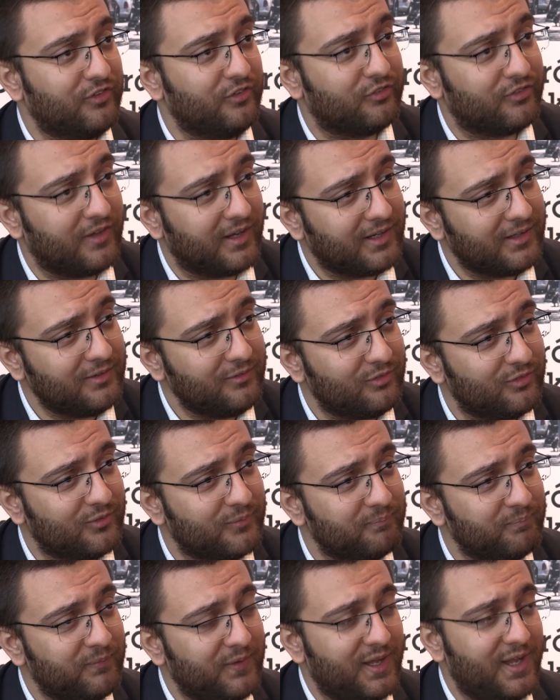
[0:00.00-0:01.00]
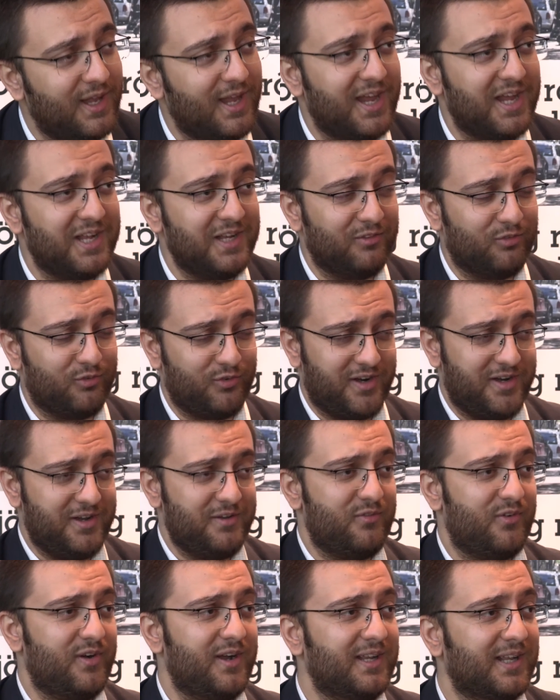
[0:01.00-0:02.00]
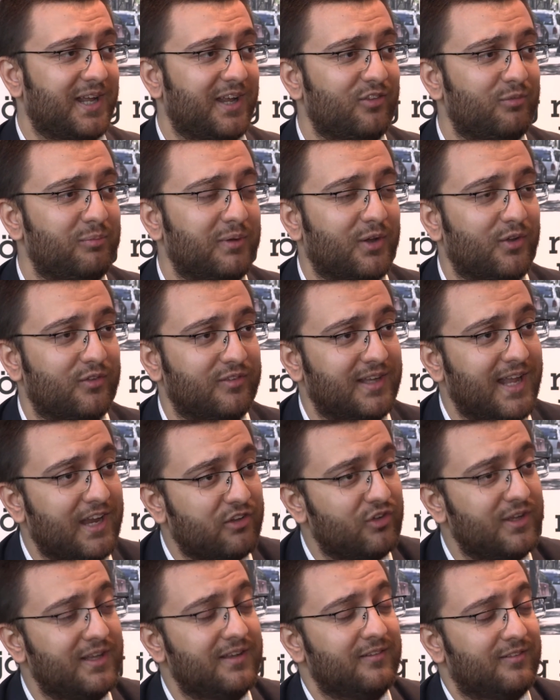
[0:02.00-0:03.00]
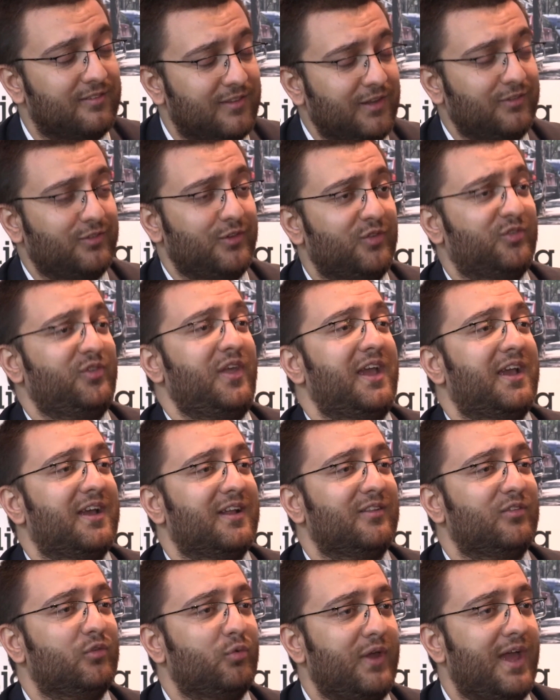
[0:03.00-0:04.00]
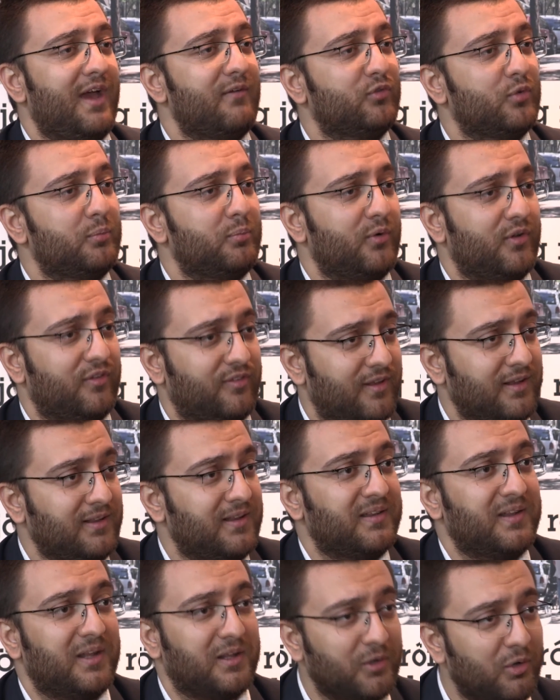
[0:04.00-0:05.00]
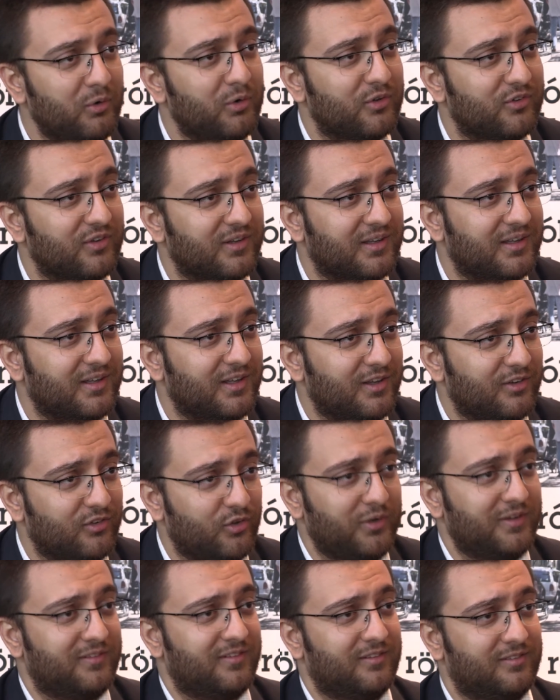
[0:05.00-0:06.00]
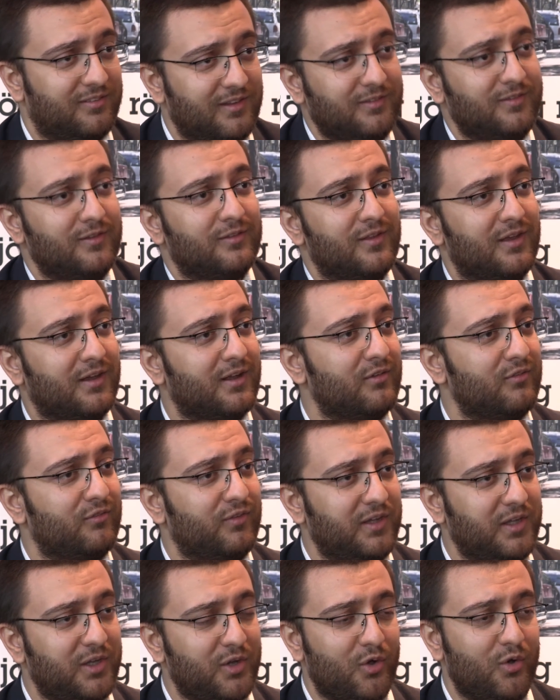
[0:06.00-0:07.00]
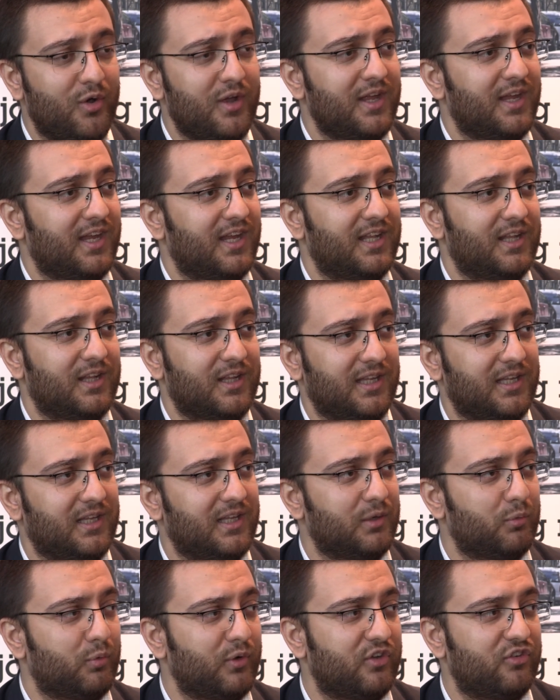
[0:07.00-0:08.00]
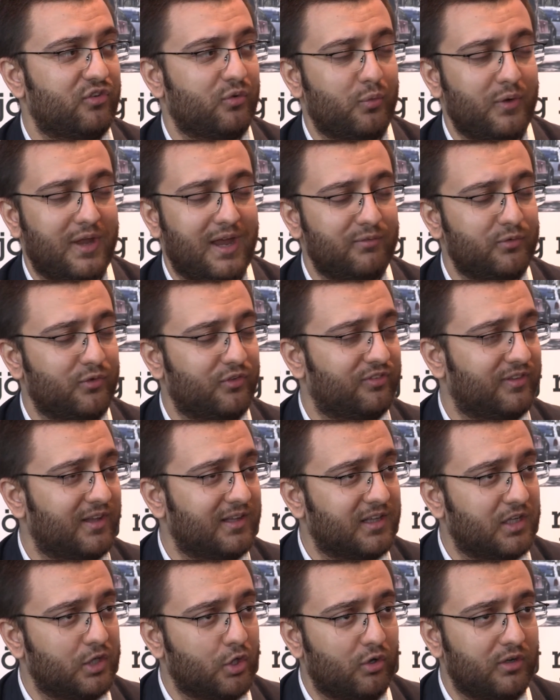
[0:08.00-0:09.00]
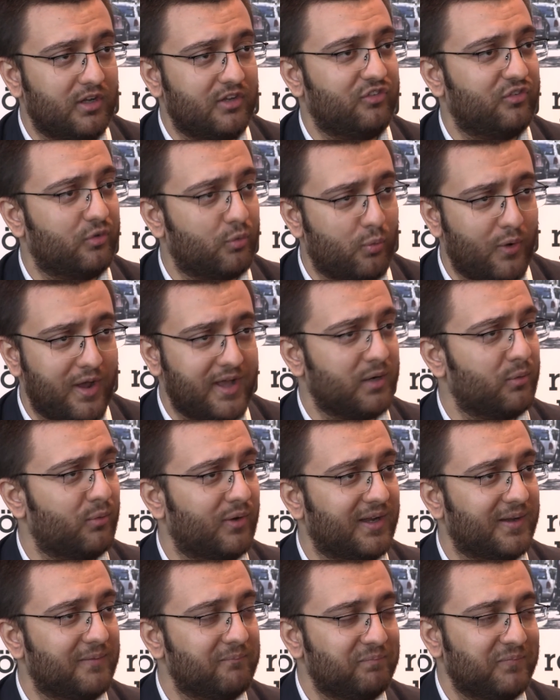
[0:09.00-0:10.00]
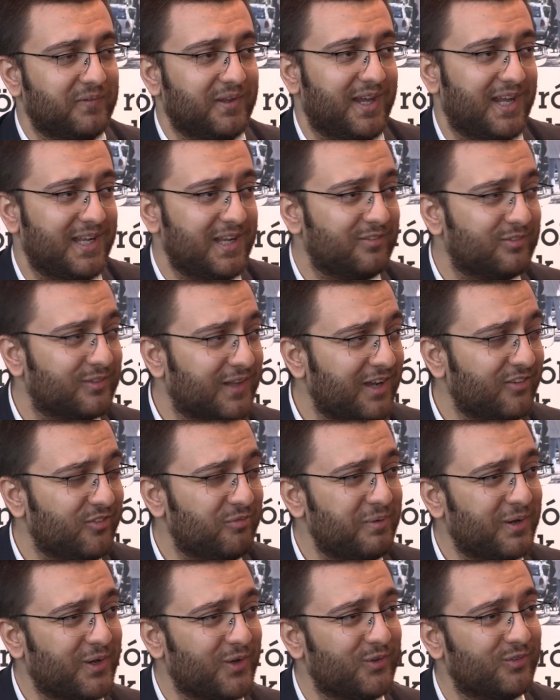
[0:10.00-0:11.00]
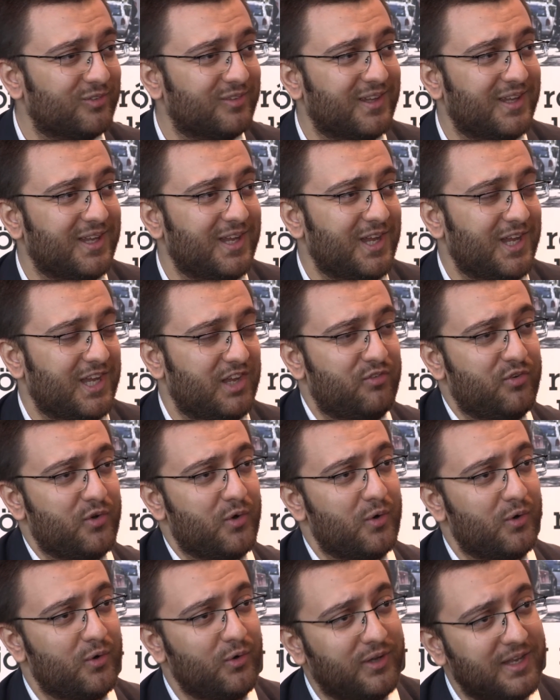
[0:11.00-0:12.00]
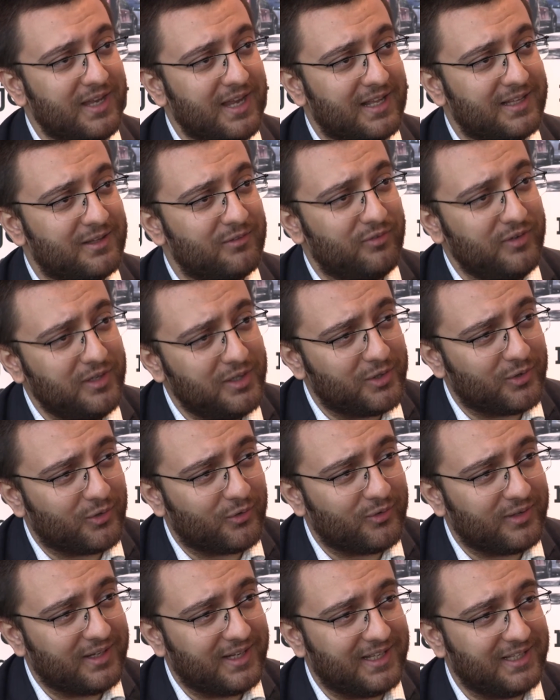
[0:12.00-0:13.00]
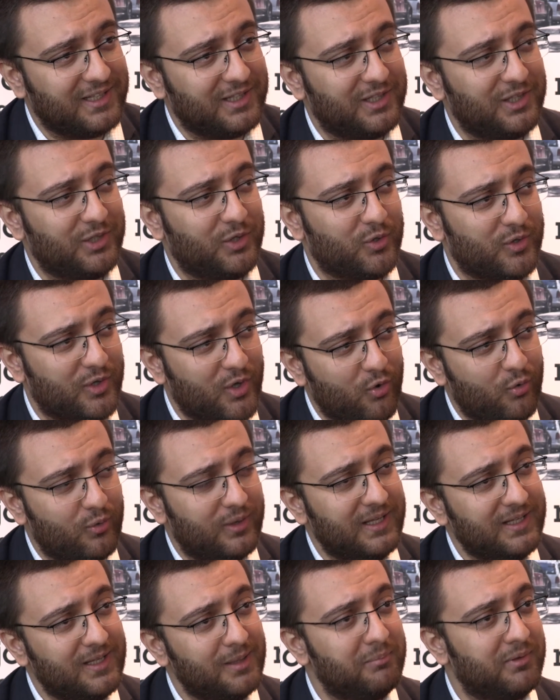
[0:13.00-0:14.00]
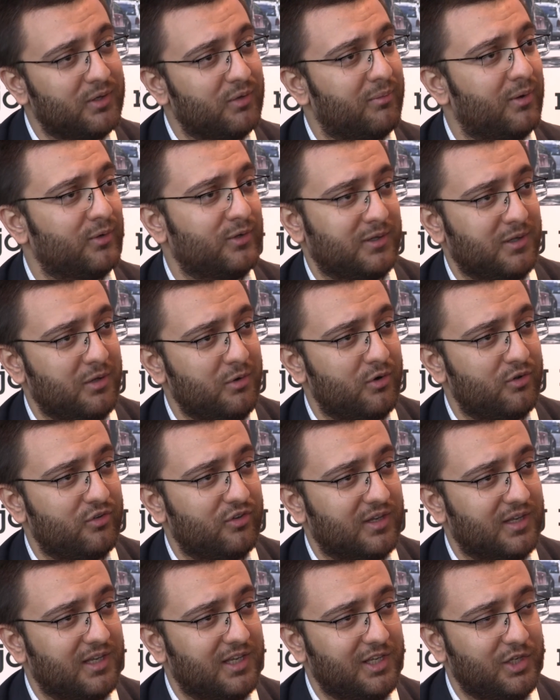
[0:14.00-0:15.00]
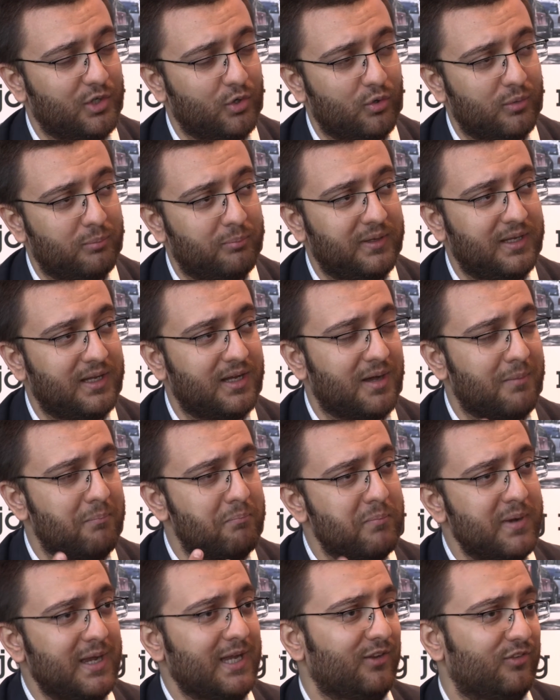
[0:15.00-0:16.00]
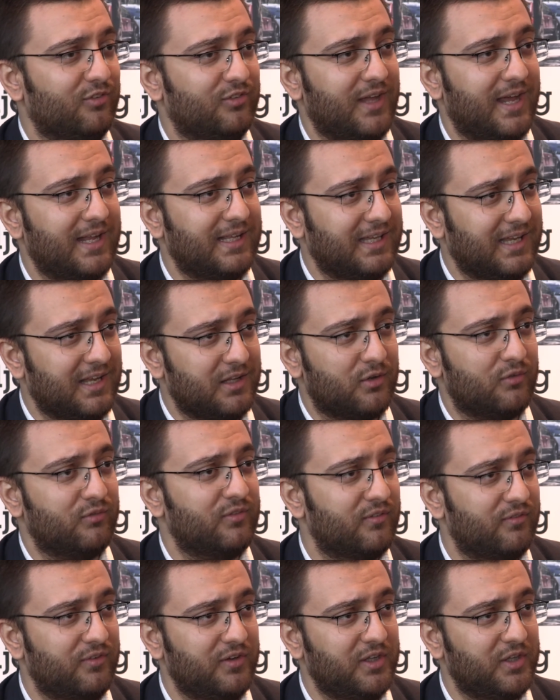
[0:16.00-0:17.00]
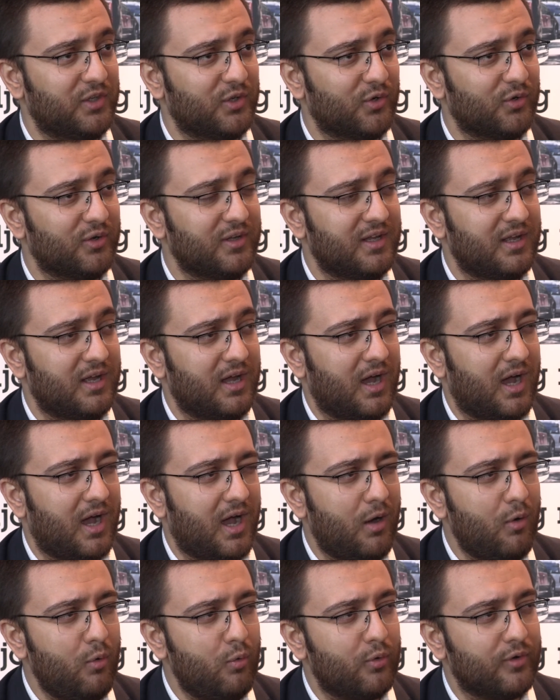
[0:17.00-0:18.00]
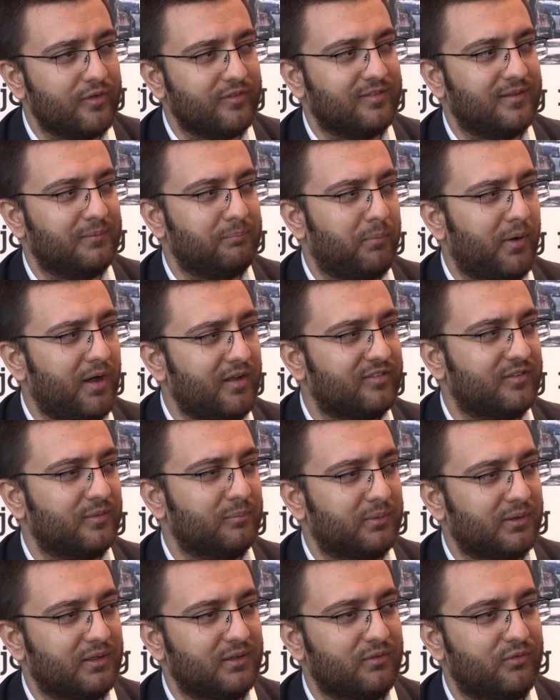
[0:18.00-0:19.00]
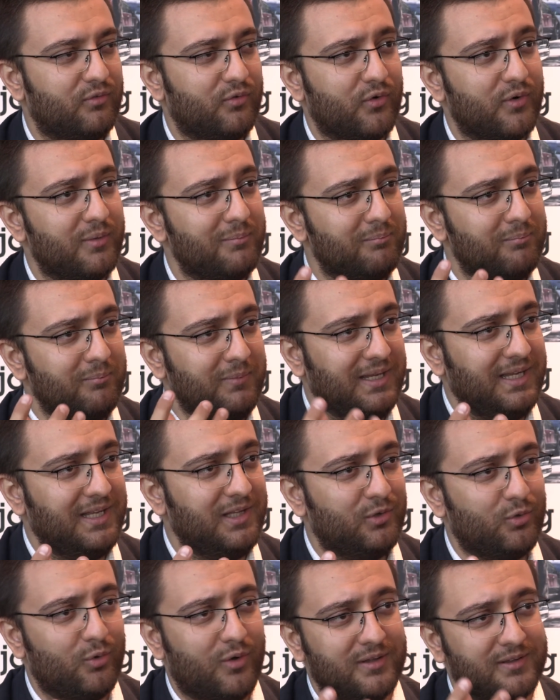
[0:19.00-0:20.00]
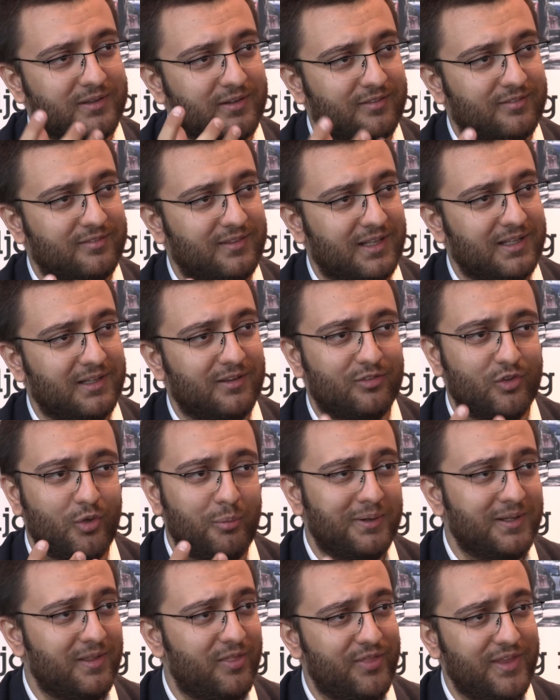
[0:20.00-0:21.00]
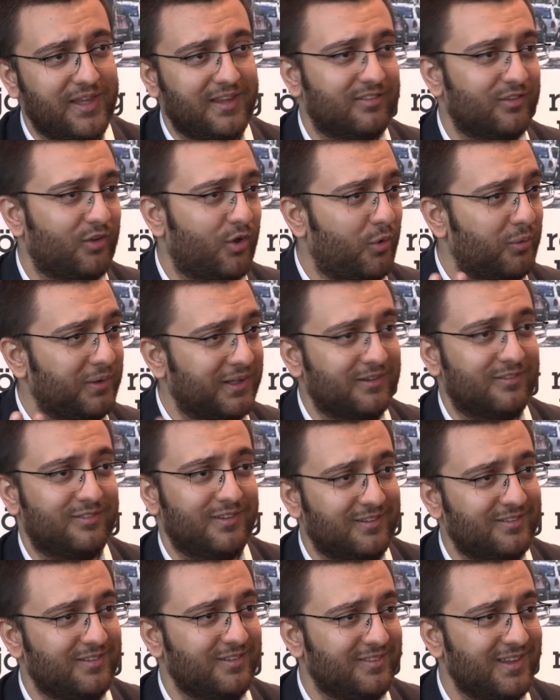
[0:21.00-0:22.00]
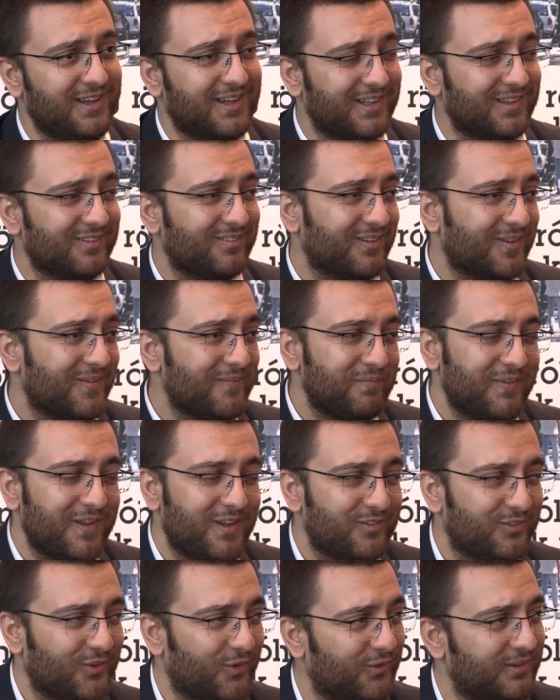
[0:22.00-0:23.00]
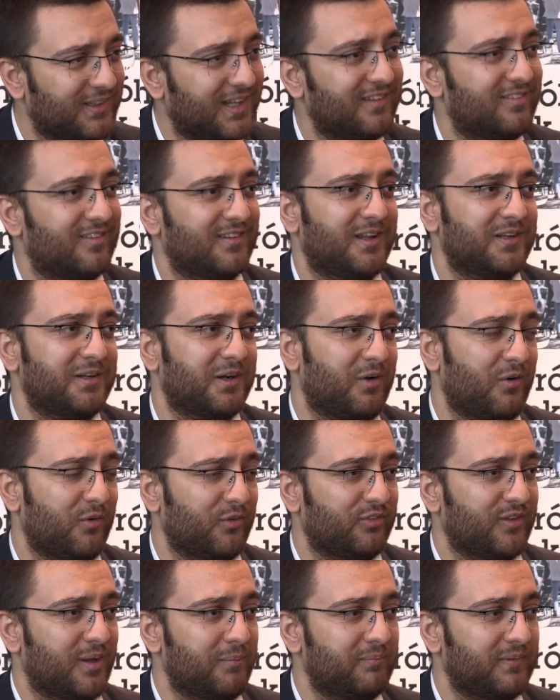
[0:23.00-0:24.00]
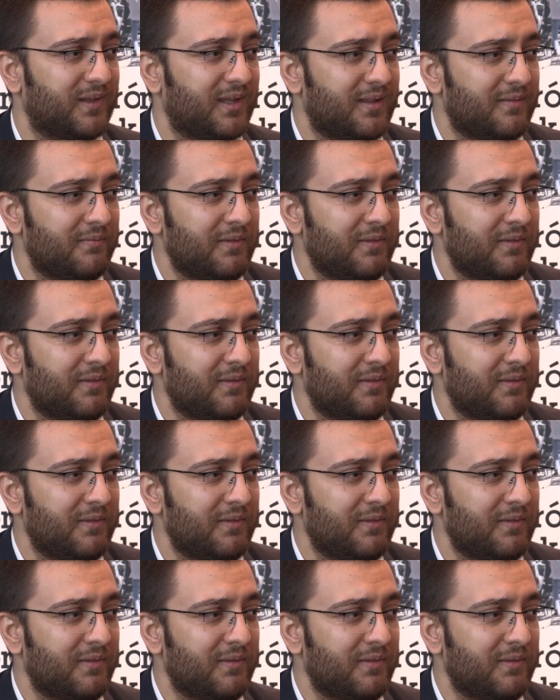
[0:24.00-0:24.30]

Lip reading: seconds, and it's very, very nice because in 60 seconds we have to present the technology. So it's a 60-second video in which we have to send the knowledge right away. And it's nice because if you're looking at the video and you know a little bit about technology, you will be amazed at the end of the video, how was it possible for me to understand so many things only in 60 seconds? So that's another concept.